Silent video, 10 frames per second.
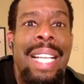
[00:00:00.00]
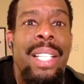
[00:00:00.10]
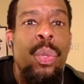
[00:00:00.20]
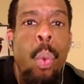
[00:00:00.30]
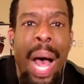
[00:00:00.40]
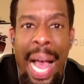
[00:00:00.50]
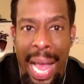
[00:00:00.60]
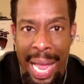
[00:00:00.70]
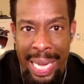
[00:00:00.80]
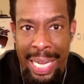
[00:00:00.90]
is
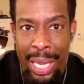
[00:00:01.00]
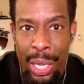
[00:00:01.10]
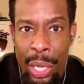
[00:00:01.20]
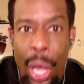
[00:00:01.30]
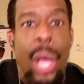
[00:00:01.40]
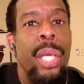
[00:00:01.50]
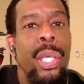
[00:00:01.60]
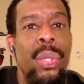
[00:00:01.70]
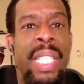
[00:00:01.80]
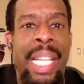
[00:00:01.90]
why you
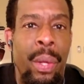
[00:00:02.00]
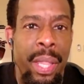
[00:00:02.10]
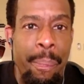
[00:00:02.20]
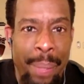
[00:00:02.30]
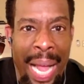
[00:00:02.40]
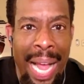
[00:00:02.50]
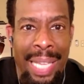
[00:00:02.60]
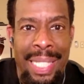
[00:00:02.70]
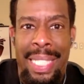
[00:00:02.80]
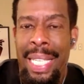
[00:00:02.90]
see on the
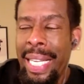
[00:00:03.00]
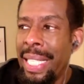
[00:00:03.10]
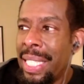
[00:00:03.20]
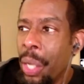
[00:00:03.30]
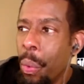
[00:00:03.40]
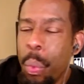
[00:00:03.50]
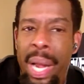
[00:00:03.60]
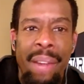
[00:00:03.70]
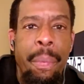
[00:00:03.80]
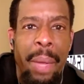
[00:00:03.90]
box it's
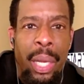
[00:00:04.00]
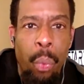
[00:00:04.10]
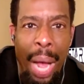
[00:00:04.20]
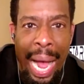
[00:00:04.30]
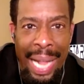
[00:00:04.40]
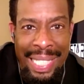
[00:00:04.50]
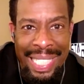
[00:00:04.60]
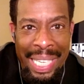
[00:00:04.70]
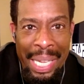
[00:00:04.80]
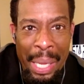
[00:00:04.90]
whatever many watts
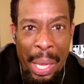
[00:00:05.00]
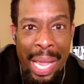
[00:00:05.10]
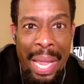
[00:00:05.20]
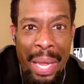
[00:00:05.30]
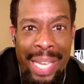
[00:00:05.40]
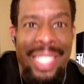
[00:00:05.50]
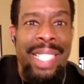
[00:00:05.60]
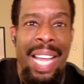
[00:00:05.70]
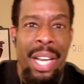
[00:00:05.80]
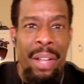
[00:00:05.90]

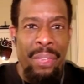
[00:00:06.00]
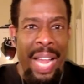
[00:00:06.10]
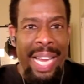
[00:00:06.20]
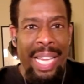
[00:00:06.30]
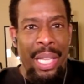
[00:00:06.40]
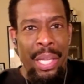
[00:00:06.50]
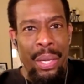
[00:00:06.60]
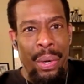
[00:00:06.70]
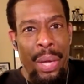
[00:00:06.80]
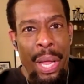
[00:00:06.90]
instead of like
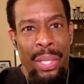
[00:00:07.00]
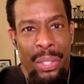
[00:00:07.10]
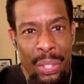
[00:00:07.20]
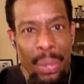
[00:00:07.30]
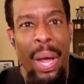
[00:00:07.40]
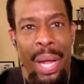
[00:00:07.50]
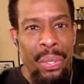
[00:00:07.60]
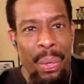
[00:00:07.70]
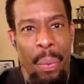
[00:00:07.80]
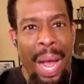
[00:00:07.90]
your
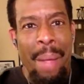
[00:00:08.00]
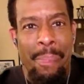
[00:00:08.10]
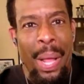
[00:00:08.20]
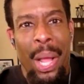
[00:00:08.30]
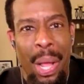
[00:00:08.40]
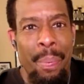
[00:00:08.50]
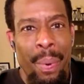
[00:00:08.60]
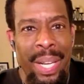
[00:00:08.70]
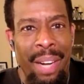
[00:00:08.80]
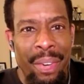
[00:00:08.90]
200 watt bulb or
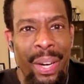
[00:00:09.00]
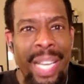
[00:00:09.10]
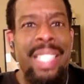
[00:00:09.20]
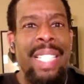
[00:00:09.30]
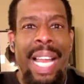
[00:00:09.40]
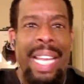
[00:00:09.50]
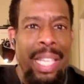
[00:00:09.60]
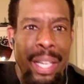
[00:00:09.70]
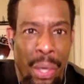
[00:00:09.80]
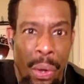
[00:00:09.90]
whatever. It's like
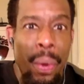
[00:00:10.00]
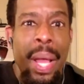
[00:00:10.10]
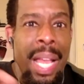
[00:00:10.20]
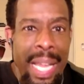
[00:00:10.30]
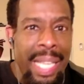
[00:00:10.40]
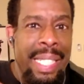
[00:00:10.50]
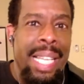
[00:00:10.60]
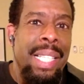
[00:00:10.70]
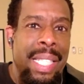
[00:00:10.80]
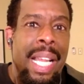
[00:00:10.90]
you know it
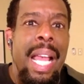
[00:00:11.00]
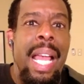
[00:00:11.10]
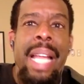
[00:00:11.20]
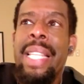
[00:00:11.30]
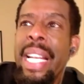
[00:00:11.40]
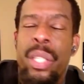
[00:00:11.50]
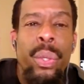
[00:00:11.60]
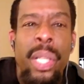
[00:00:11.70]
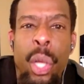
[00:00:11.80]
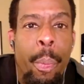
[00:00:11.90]
says if they do
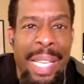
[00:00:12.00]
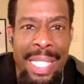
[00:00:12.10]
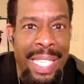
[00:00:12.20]
lumens